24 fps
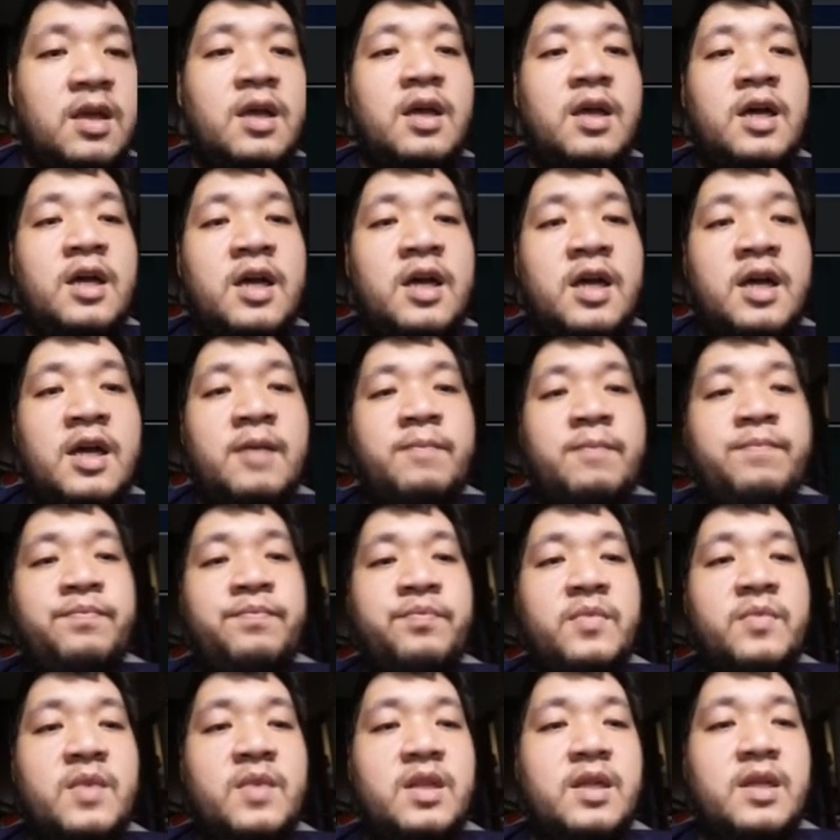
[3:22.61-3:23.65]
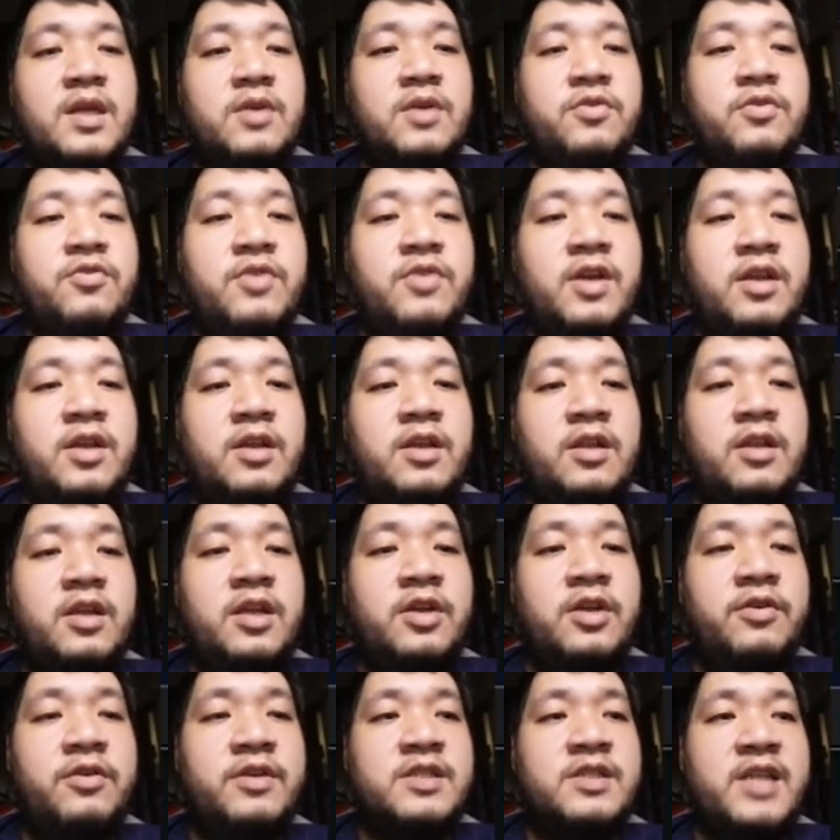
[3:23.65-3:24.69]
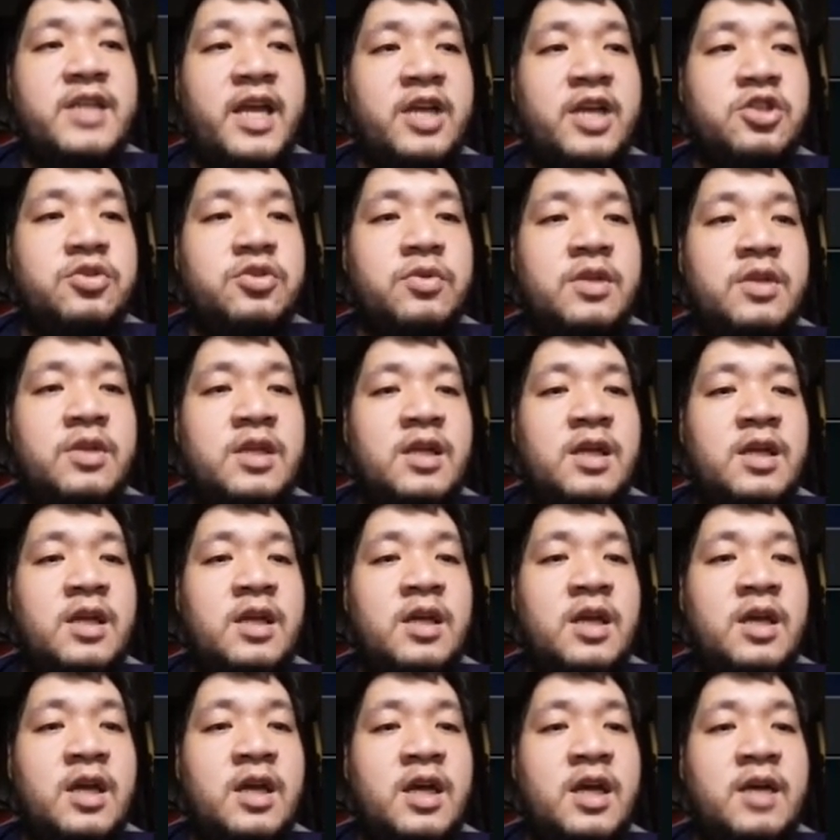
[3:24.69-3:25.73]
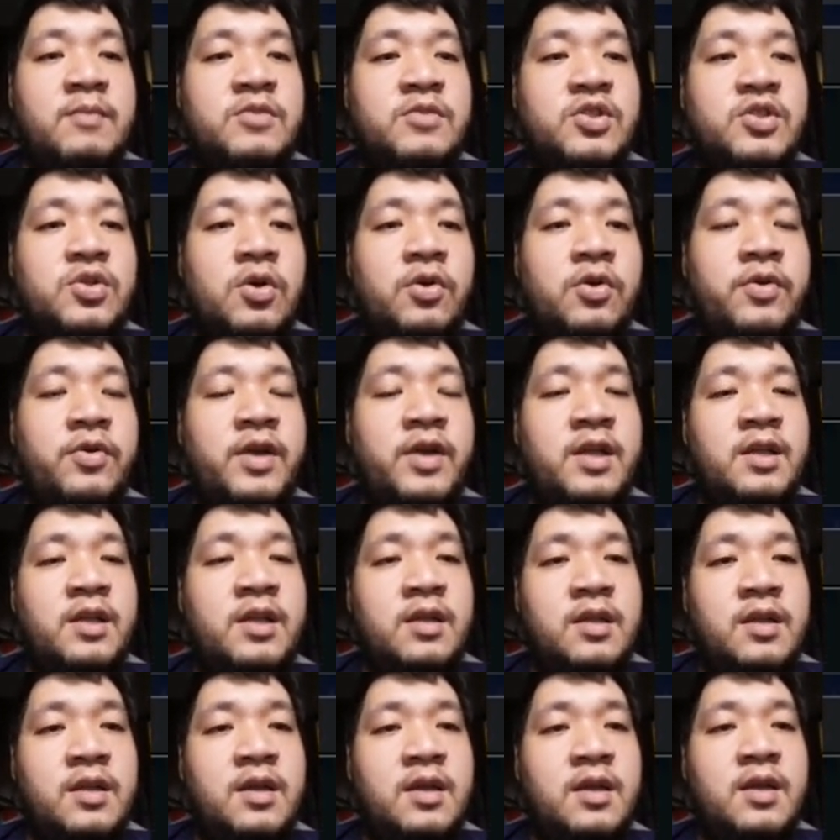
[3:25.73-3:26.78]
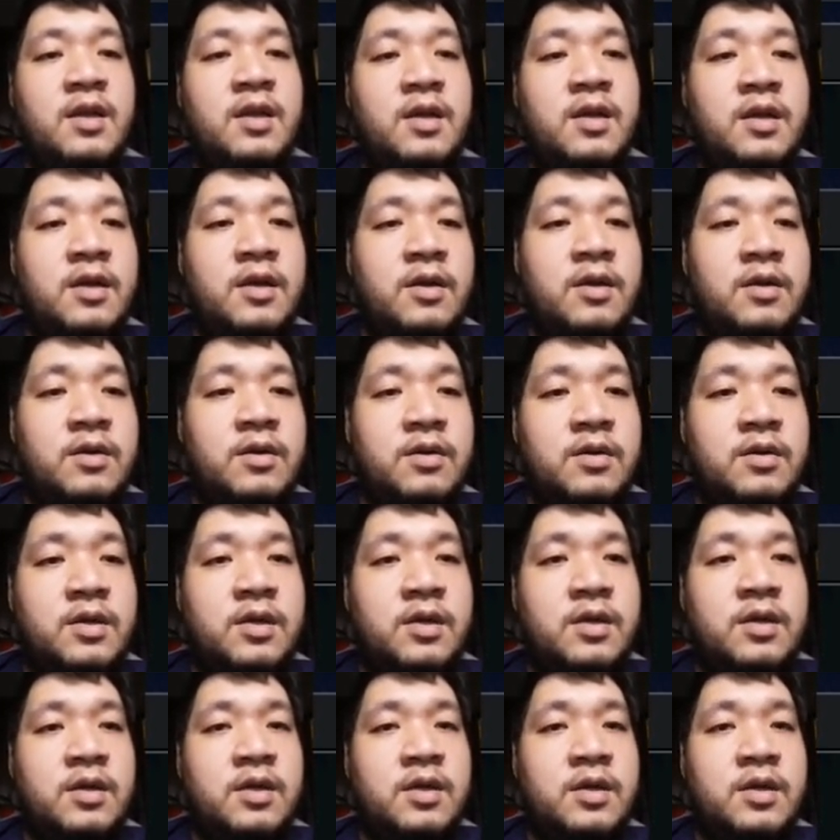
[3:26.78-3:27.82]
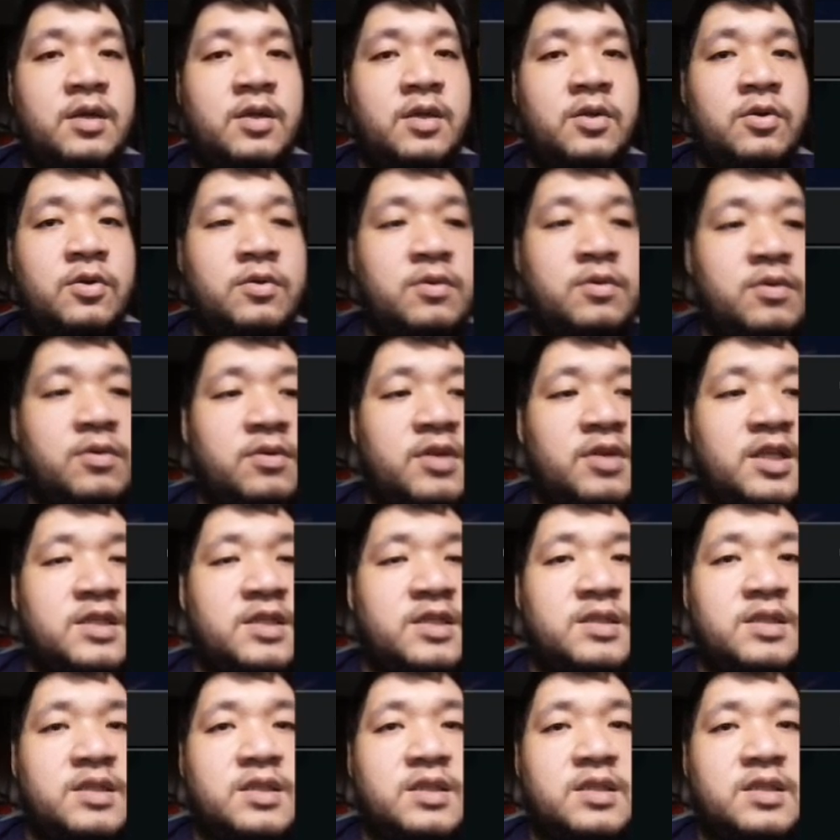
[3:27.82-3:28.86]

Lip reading: Count Dracula here is actually Sorin. No, let's